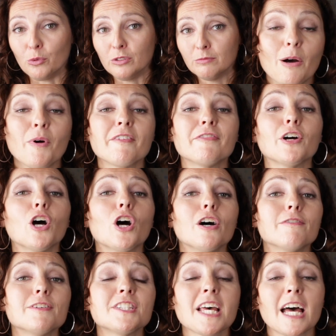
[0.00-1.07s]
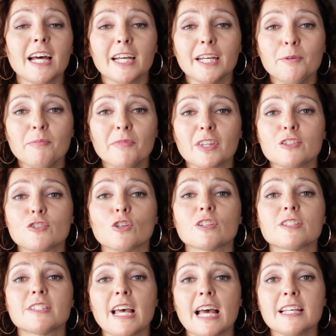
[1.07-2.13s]
However, over time, the
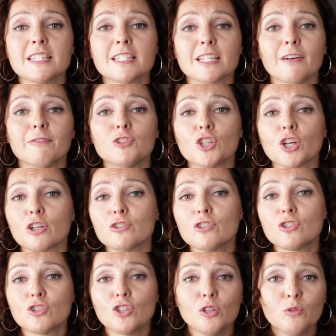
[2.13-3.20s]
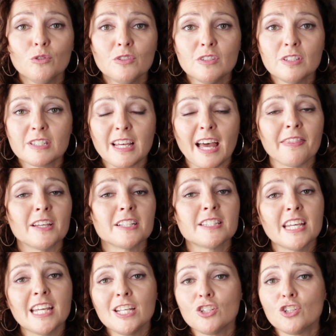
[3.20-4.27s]
success of Jo's students and the
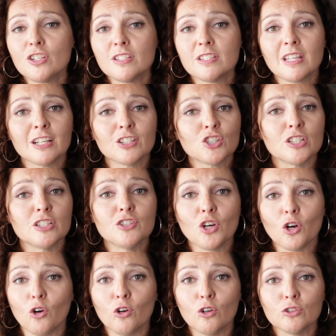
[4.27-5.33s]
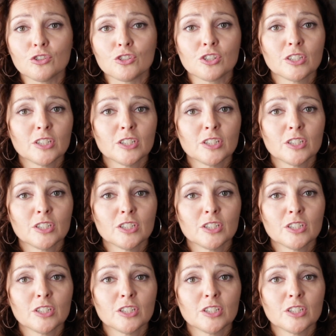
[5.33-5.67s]
teachers that she taught